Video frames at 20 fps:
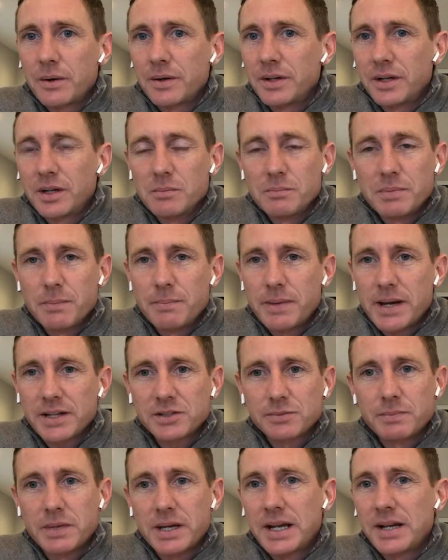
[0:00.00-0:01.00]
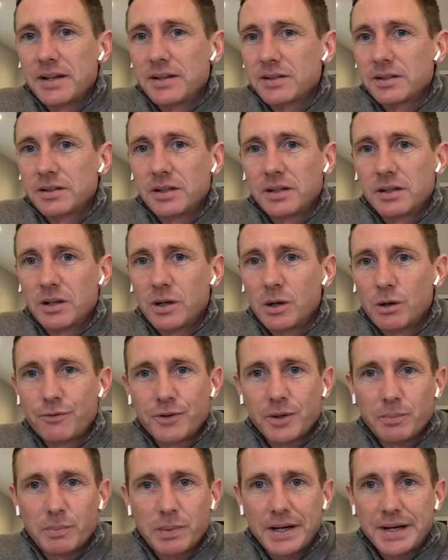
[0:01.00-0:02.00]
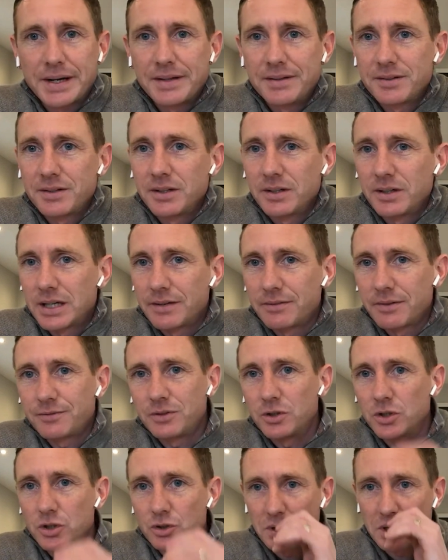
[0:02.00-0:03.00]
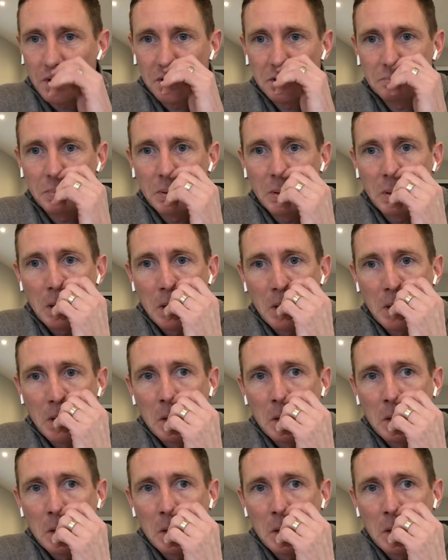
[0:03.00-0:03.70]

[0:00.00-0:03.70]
and you can be best mates and you can go for a pint and you can have a few drinks, but